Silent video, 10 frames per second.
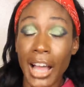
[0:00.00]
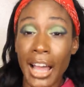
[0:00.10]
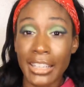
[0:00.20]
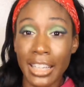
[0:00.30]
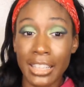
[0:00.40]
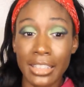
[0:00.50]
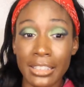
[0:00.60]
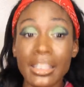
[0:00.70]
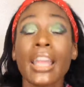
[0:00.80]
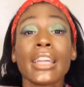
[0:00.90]

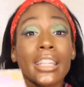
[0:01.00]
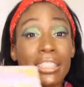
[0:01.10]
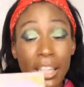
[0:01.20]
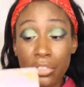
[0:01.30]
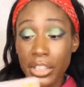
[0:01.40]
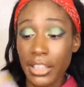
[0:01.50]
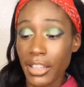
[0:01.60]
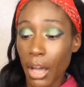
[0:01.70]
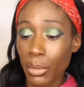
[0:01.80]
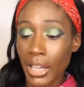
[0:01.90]
Icon, definitely get
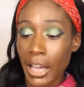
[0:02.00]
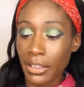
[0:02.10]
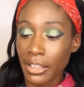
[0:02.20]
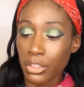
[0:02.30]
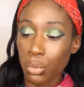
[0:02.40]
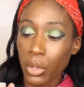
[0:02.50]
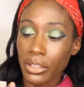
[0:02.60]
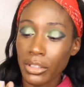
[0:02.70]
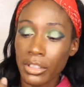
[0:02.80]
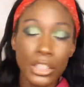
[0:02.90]
that one. Not this one.
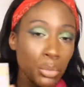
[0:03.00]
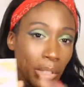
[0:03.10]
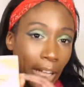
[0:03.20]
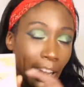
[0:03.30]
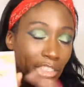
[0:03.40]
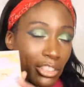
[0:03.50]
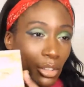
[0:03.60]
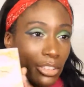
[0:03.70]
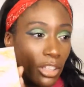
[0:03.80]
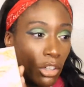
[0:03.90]
This one actually is
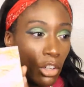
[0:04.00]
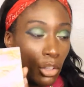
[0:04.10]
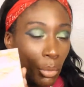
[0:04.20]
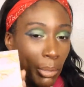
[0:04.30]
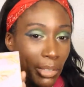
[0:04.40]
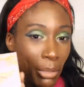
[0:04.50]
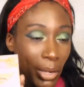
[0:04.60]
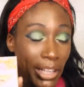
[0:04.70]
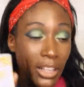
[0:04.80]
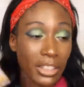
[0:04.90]
on sale on her website
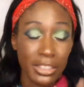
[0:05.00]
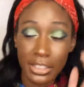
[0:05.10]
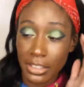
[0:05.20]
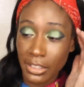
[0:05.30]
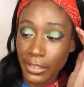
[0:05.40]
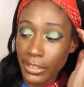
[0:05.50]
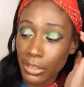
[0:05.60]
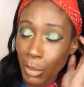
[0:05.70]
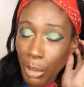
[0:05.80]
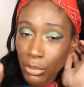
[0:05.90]
right now because this is the
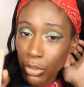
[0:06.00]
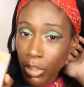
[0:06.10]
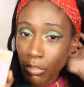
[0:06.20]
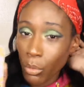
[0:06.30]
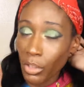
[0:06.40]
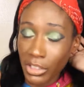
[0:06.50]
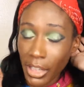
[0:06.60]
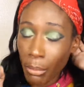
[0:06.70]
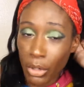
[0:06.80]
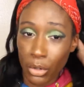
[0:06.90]
least popular of the ones she
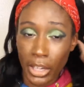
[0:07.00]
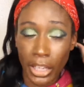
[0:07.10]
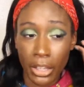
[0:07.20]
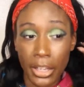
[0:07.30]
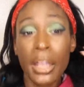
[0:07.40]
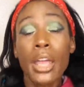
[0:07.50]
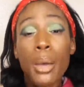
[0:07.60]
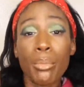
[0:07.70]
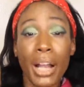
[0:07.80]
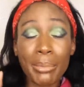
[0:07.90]
came out during holiday.
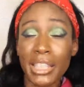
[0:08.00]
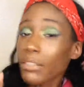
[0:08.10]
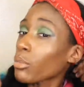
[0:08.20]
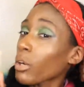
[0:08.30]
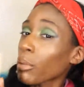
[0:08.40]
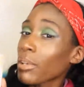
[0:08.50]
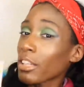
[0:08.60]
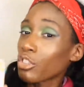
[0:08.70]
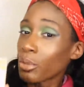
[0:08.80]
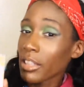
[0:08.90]
But I would definitely recommend
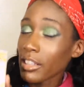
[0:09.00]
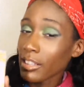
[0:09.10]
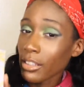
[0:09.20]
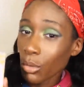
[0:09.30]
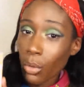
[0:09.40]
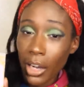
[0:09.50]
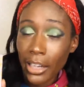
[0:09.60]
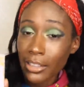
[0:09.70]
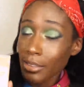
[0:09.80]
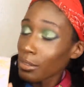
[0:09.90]
that you get these little
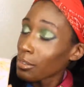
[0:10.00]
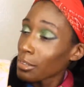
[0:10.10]
quads.